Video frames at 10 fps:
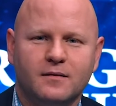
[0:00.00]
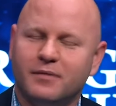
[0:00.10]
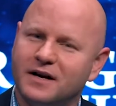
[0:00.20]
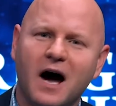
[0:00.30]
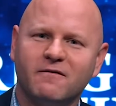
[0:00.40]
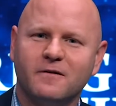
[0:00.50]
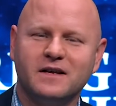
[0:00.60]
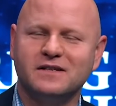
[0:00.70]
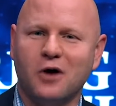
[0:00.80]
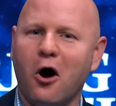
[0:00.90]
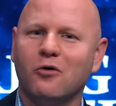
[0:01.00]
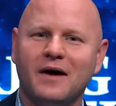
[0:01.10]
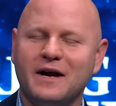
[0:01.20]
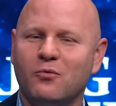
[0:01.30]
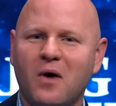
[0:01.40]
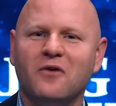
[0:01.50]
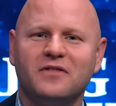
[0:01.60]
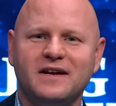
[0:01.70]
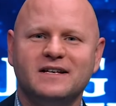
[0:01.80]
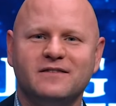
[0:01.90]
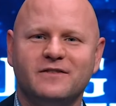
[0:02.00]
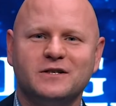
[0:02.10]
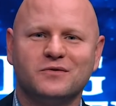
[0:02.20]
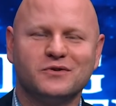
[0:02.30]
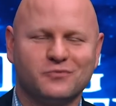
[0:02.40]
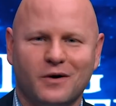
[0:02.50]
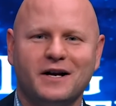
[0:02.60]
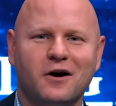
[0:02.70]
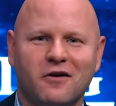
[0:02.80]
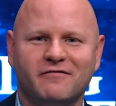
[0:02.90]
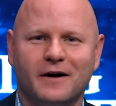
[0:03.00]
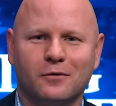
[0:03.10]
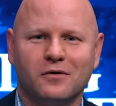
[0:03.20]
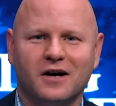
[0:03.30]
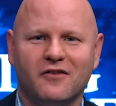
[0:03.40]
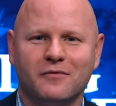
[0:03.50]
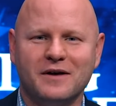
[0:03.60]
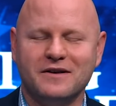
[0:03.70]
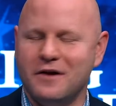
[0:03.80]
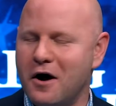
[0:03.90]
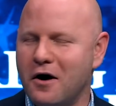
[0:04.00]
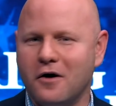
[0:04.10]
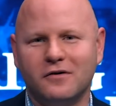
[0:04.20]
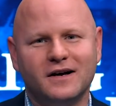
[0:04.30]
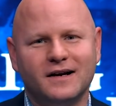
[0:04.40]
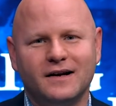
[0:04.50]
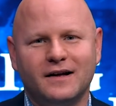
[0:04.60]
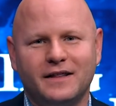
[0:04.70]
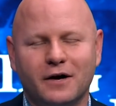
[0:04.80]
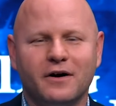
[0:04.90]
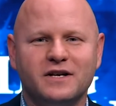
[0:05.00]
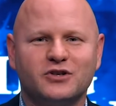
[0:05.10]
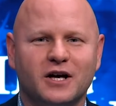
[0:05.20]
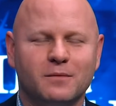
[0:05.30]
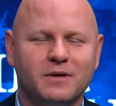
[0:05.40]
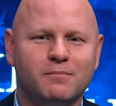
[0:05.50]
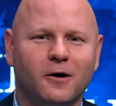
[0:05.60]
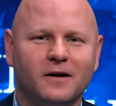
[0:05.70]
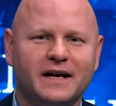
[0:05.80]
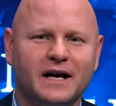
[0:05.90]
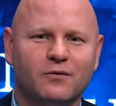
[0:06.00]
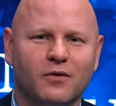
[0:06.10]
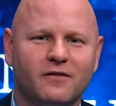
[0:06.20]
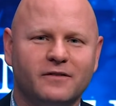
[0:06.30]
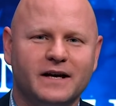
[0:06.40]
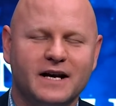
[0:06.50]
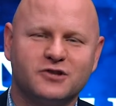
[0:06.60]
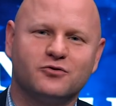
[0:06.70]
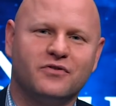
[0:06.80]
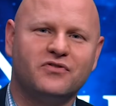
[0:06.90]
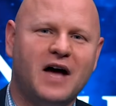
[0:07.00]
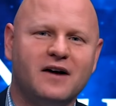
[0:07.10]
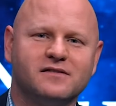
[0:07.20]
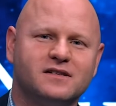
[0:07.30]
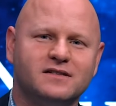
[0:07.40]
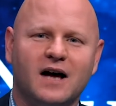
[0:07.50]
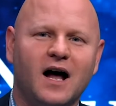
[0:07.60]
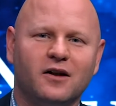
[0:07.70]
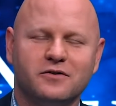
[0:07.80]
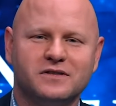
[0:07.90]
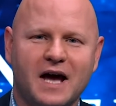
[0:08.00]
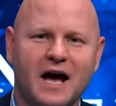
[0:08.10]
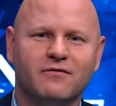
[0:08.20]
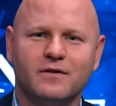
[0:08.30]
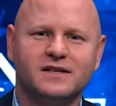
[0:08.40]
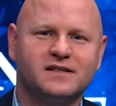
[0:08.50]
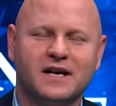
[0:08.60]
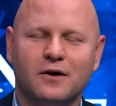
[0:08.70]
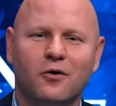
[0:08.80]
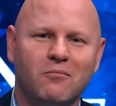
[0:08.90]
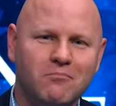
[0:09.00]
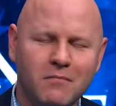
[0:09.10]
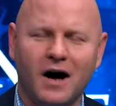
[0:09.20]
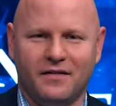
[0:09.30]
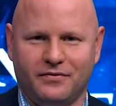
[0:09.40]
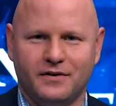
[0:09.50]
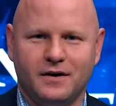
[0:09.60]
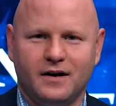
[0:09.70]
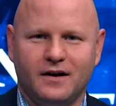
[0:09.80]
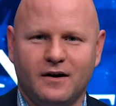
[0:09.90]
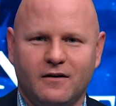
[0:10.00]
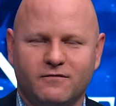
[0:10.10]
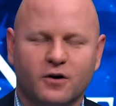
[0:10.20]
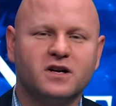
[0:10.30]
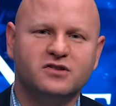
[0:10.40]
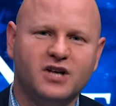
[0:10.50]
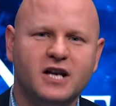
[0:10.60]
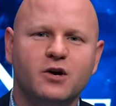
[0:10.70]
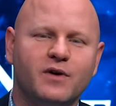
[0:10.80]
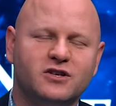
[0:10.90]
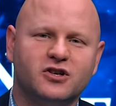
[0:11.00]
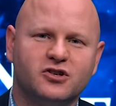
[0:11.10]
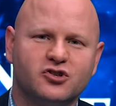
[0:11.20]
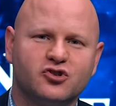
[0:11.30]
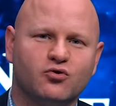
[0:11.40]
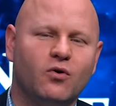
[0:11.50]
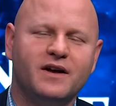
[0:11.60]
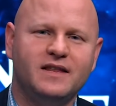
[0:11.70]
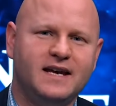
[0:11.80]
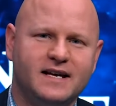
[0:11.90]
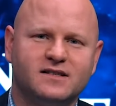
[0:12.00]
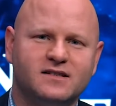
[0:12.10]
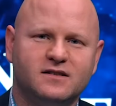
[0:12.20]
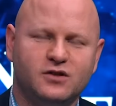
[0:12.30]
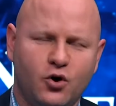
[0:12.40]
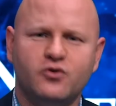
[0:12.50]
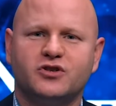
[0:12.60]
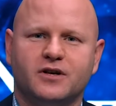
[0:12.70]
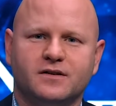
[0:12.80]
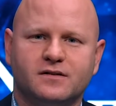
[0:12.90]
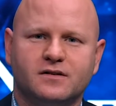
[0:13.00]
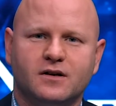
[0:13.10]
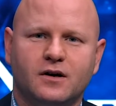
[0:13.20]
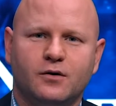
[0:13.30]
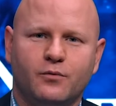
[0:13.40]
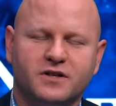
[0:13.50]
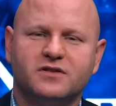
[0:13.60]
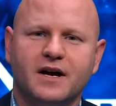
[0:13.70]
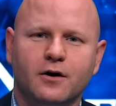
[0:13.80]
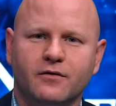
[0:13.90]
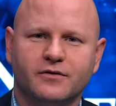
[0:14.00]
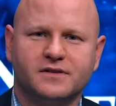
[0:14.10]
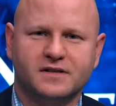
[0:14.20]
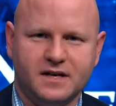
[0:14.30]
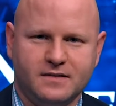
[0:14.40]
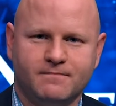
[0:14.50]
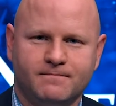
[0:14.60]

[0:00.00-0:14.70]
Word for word: But not for these already wealthy individuals running our federal government, no. They're each going to be pulling in roughly an extra one thousand dollars every single month for continuing to destroy the institutions which they oversee.